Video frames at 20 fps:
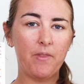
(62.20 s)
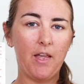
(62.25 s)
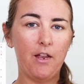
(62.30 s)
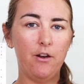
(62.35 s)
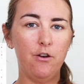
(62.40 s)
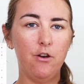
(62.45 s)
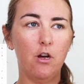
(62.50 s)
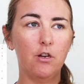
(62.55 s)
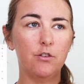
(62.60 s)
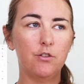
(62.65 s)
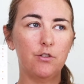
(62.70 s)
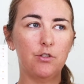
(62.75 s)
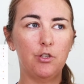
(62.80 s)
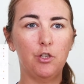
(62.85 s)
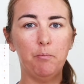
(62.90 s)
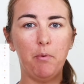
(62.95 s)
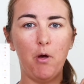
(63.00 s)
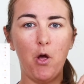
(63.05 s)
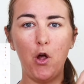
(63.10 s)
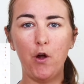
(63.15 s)
and not
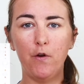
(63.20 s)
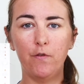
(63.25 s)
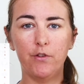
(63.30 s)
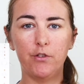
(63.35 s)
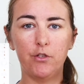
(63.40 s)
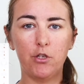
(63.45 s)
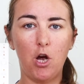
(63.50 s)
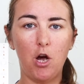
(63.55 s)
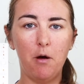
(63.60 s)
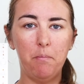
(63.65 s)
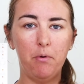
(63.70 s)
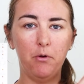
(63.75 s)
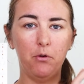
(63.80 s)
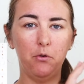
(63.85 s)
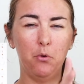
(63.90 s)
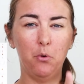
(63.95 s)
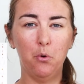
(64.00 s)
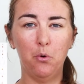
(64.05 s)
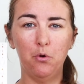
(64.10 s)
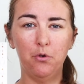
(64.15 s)
super over the top
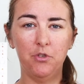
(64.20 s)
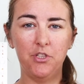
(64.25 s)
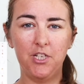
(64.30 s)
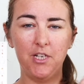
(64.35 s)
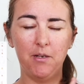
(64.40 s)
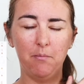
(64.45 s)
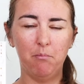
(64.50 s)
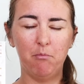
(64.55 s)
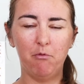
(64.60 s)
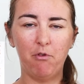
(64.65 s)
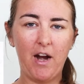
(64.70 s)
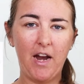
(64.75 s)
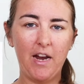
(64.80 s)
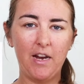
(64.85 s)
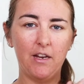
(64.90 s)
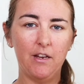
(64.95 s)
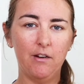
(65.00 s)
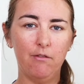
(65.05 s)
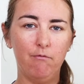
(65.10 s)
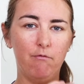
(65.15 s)
and gaudy and
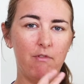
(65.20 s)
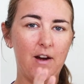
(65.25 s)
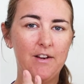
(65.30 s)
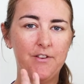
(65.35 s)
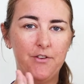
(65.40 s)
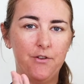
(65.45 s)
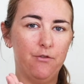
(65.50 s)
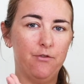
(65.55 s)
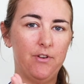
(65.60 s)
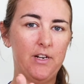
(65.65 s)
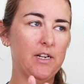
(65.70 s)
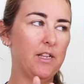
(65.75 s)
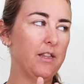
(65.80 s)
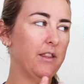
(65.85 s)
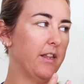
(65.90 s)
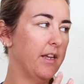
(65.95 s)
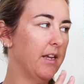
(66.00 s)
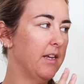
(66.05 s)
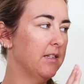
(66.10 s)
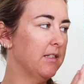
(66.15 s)
bright and red and green
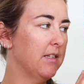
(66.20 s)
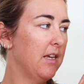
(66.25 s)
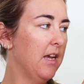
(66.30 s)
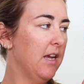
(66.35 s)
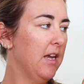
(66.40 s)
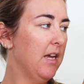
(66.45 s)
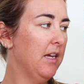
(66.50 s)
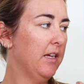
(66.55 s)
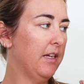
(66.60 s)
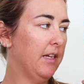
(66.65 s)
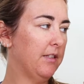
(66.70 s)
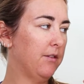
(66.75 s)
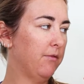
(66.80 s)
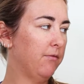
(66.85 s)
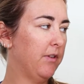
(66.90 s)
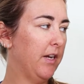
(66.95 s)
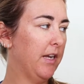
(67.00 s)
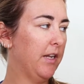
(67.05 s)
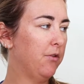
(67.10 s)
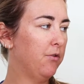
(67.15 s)
and things. It's a
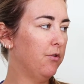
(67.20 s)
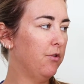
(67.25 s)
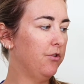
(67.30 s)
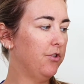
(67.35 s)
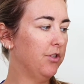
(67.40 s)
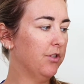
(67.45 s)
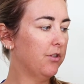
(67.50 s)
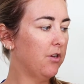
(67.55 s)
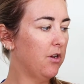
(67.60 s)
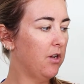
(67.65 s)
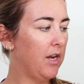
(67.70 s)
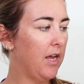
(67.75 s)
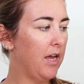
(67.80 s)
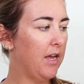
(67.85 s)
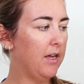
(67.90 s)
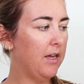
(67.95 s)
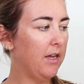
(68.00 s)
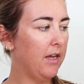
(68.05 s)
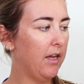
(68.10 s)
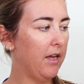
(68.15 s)
really gorgeous
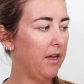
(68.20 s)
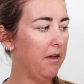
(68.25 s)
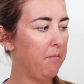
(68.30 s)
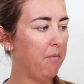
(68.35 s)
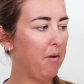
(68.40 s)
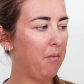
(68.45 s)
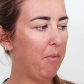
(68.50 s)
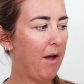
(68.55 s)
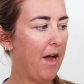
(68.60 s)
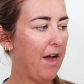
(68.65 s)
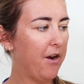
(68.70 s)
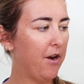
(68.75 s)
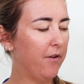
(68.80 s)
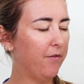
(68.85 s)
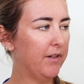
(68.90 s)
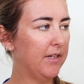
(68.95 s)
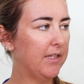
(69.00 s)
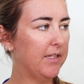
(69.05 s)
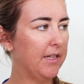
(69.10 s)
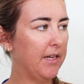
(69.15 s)
colour and pattern
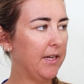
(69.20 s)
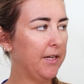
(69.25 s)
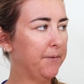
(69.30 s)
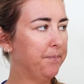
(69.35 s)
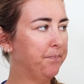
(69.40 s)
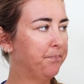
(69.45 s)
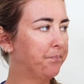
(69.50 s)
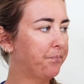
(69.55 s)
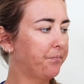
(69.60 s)
obviously.